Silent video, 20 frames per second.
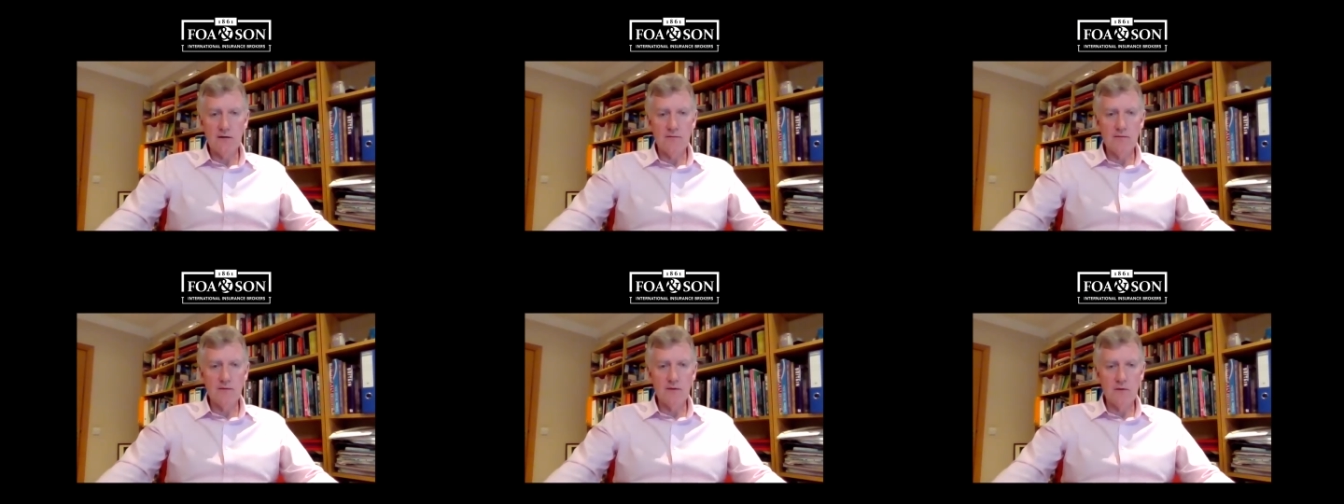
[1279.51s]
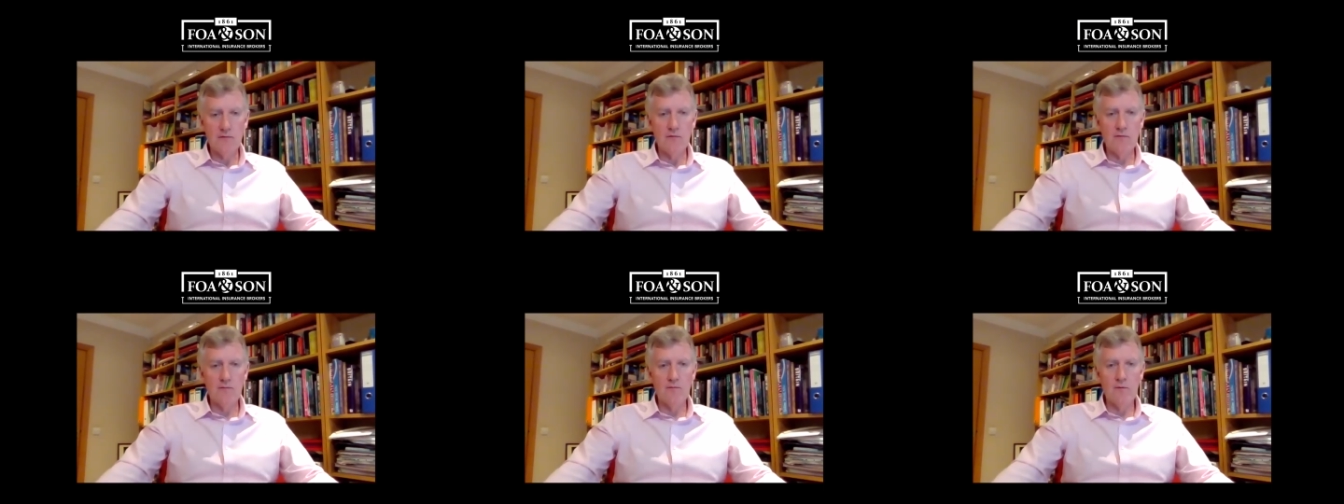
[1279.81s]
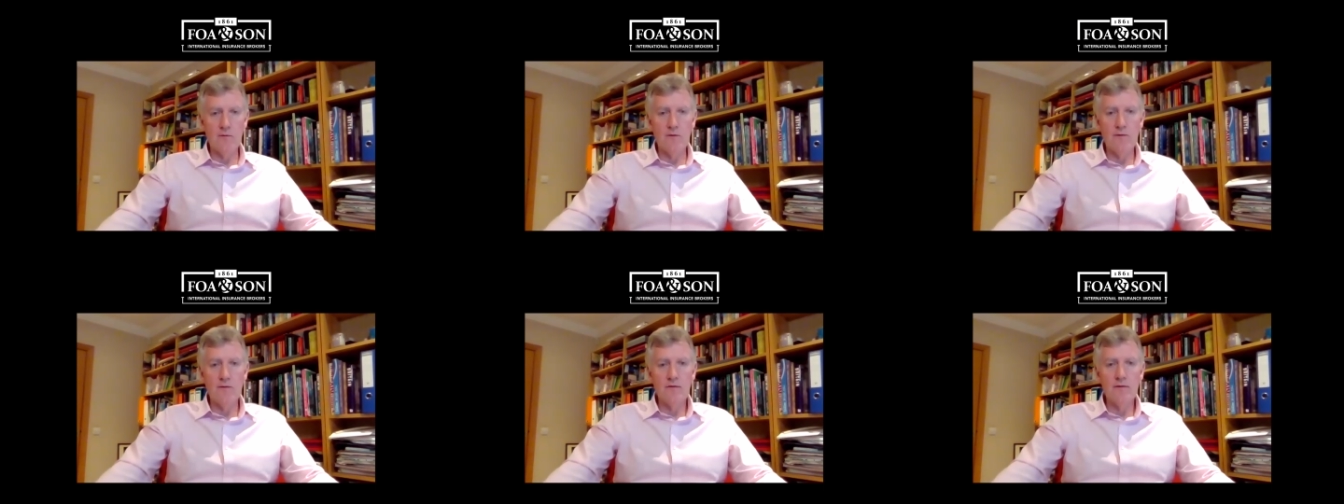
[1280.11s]

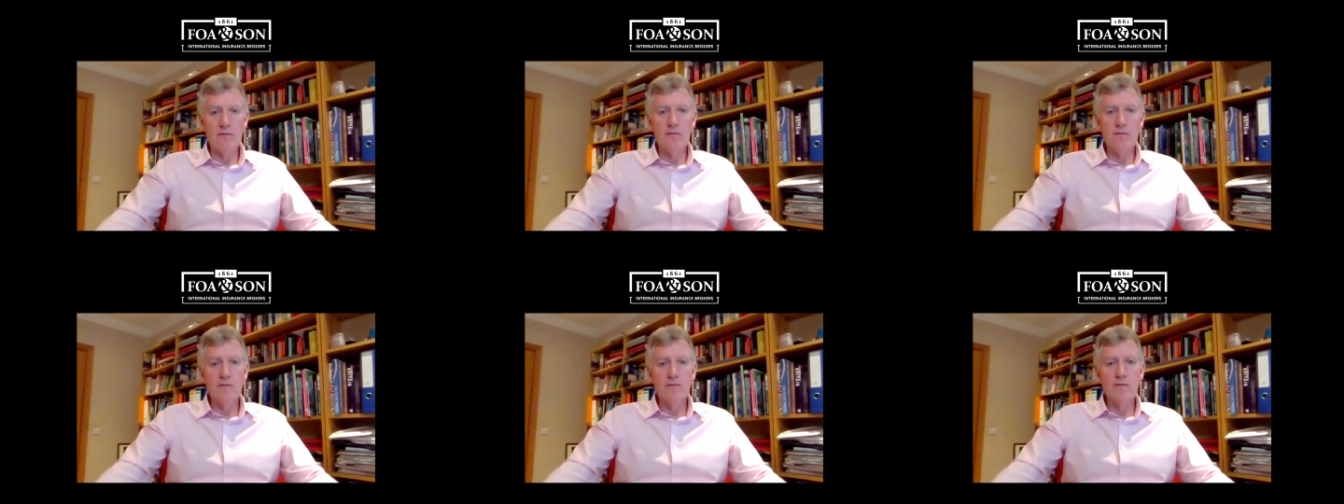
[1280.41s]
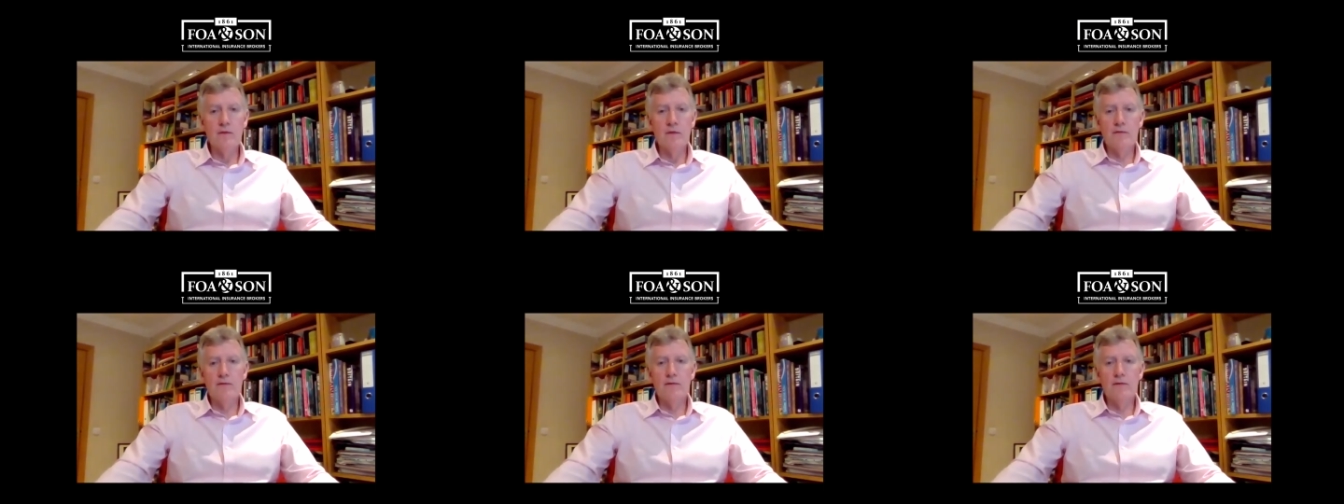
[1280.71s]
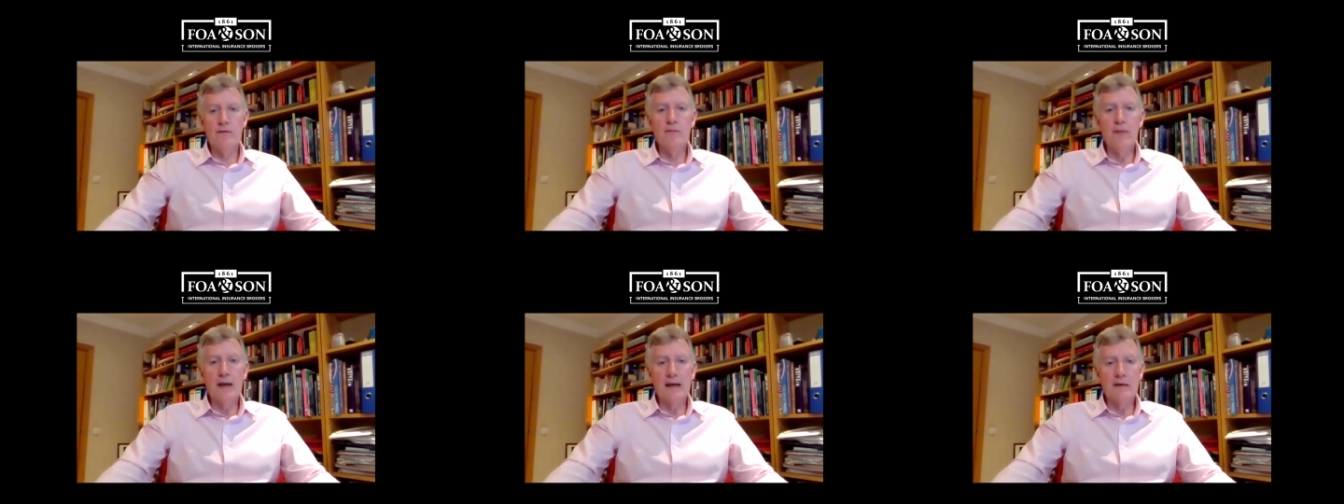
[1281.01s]

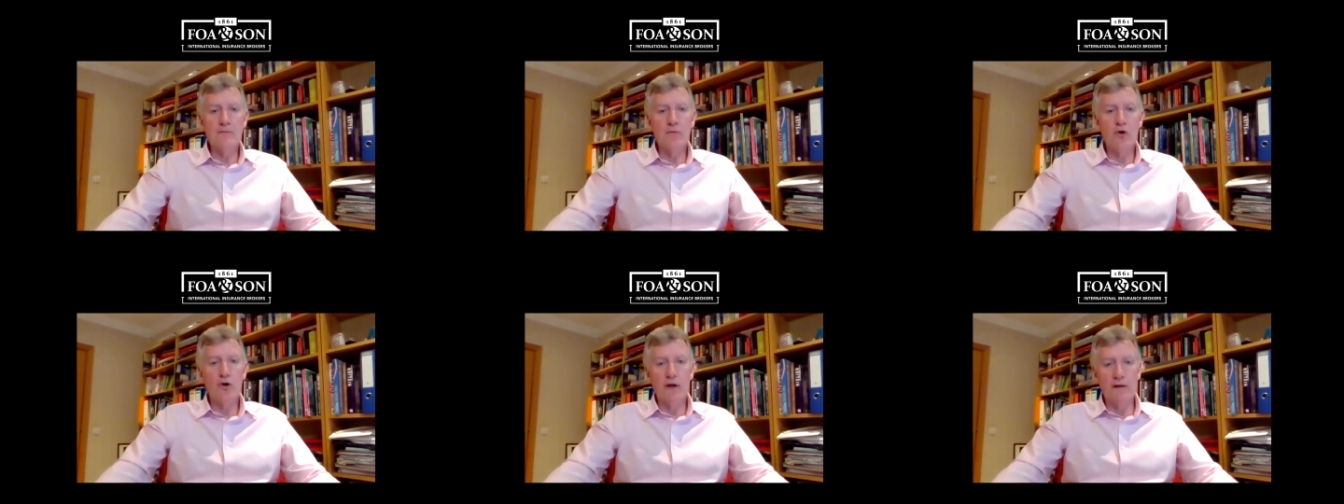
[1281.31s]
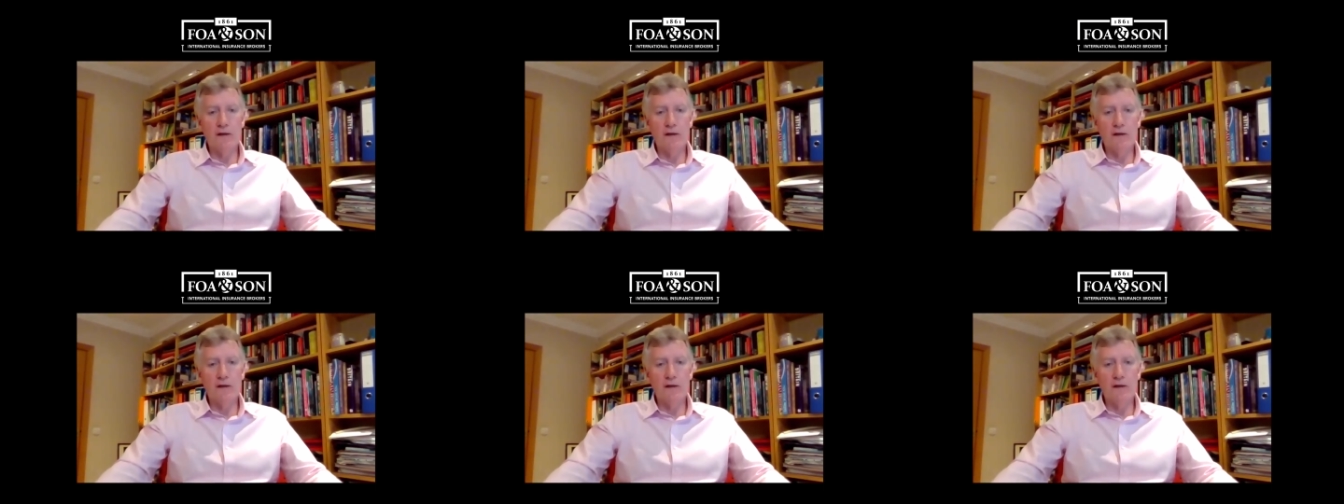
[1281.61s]
the main point.